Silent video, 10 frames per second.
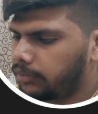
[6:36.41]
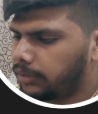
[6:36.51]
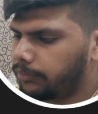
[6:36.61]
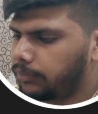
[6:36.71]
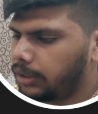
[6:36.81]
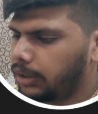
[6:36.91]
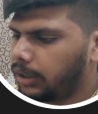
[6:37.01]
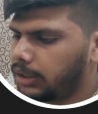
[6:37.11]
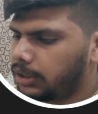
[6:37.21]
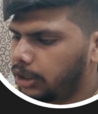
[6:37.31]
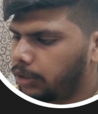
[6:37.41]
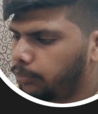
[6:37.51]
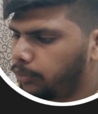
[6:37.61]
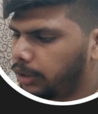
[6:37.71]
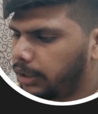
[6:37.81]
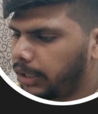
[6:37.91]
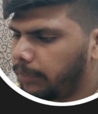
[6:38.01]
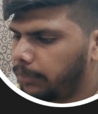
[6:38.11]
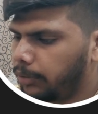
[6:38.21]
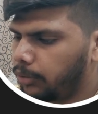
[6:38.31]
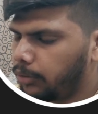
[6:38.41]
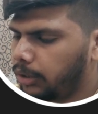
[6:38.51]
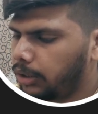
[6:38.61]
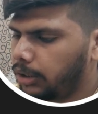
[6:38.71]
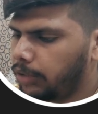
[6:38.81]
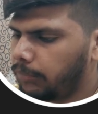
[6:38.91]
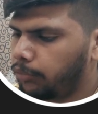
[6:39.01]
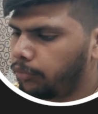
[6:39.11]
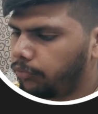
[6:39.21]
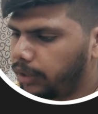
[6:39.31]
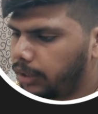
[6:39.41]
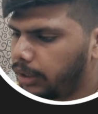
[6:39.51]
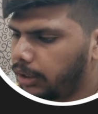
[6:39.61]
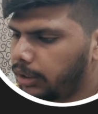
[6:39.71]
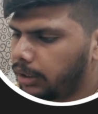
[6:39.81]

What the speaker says: something is input in that particular input field,